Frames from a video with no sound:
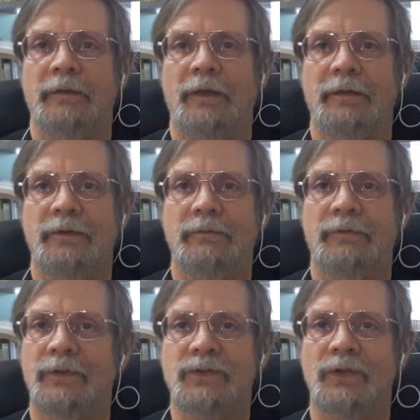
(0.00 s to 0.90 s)
and
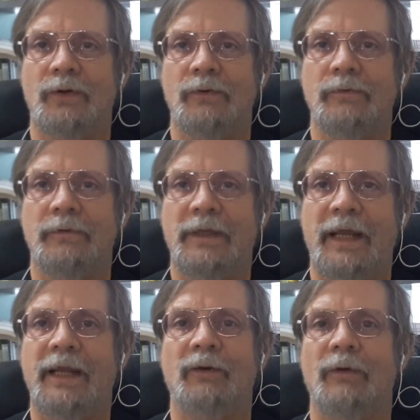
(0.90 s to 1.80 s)
there's no
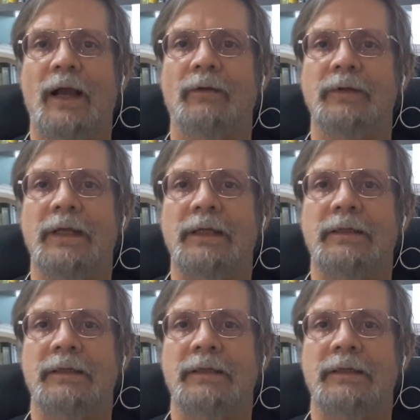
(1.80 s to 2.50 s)
getting around it